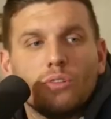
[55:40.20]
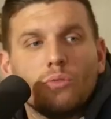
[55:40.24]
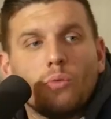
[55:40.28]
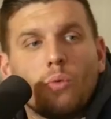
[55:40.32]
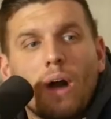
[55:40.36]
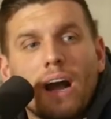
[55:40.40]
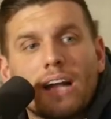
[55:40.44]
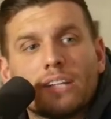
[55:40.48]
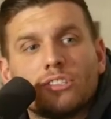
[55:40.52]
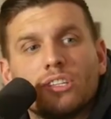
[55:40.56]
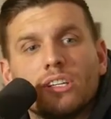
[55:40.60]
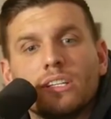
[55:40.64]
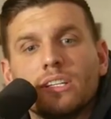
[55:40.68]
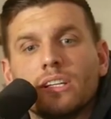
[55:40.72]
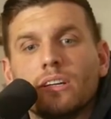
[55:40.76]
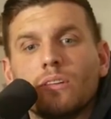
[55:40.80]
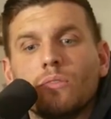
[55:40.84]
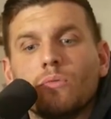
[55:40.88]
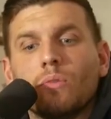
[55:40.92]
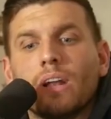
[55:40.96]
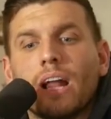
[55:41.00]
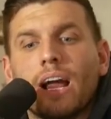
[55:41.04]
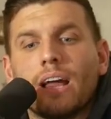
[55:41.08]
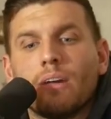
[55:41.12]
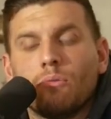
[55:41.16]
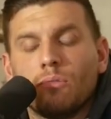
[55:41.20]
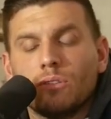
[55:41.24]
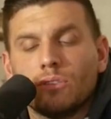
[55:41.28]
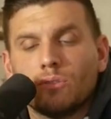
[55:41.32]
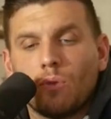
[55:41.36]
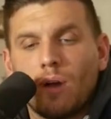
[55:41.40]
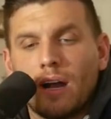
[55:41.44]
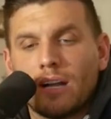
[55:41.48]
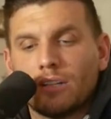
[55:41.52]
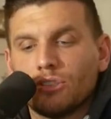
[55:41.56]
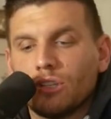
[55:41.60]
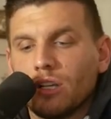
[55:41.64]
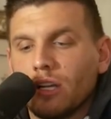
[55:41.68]
Dude, watching the when I was
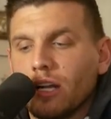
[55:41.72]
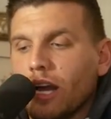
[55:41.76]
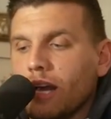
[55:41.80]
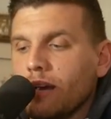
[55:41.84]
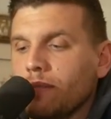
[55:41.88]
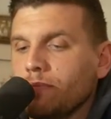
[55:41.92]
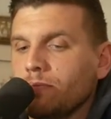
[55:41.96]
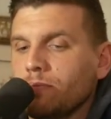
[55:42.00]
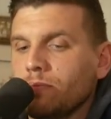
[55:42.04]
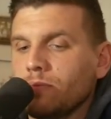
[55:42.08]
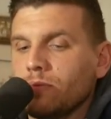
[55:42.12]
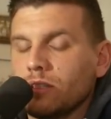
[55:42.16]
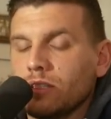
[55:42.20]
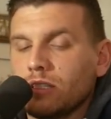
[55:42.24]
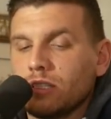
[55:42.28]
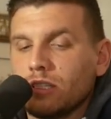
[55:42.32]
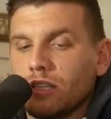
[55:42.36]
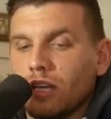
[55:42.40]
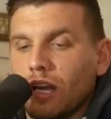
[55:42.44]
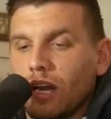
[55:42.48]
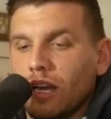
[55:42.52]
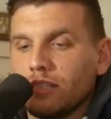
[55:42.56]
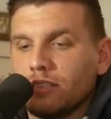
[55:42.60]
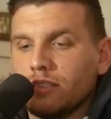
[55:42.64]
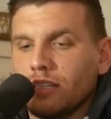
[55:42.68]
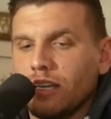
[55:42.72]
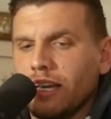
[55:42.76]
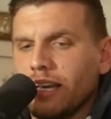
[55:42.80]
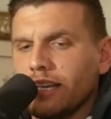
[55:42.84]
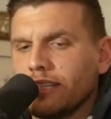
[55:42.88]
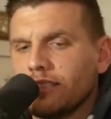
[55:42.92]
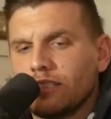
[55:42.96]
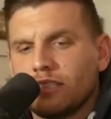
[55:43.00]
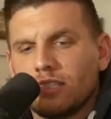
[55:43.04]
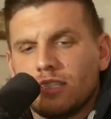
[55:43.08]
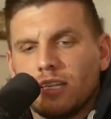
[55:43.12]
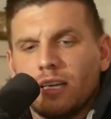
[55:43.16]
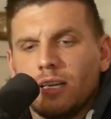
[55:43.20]
watching um a
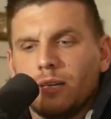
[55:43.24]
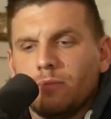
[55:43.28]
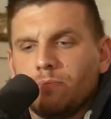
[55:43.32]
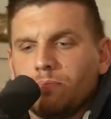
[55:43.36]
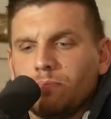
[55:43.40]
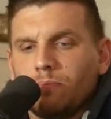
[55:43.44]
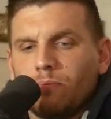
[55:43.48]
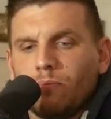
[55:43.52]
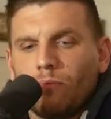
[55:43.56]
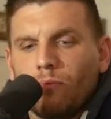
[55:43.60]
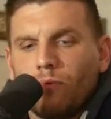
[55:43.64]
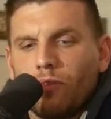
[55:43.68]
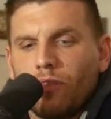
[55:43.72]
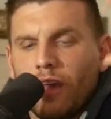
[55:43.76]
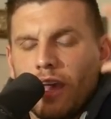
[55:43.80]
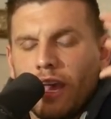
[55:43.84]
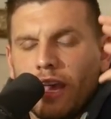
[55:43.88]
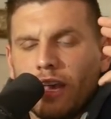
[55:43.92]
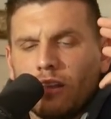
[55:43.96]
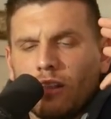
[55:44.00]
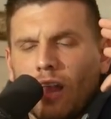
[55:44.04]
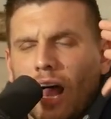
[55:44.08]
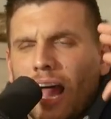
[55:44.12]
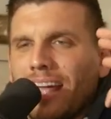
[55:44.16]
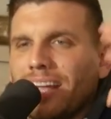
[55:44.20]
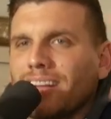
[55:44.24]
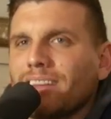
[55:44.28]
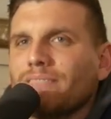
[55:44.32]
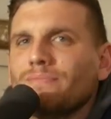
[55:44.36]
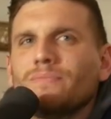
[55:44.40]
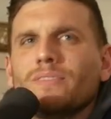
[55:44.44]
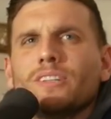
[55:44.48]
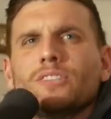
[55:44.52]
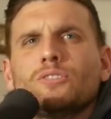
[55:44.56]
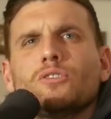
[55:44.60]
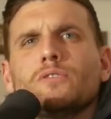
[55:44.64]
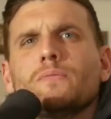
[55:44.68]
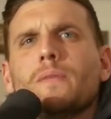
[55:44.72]
DNC thing like
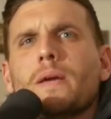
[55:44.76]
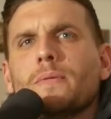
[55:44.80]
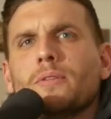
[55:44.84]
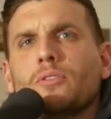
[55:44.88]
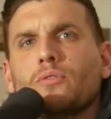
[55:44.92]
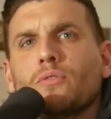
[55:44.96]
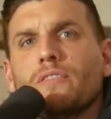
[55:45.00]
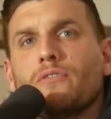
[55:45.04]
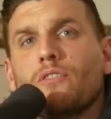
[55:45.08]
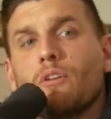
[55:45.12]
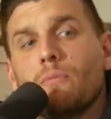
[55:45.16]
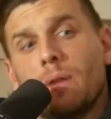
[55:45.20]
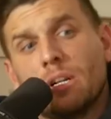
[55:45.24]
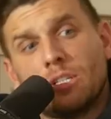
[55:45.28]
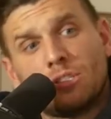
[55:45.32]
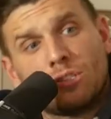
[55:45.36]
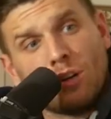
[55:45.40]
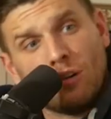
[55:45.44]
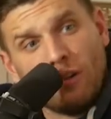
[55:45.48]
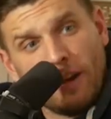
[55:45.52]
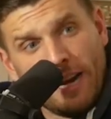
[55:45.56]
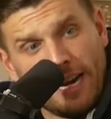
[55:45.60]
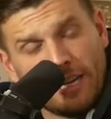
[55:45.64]
this was maybe three four months ago.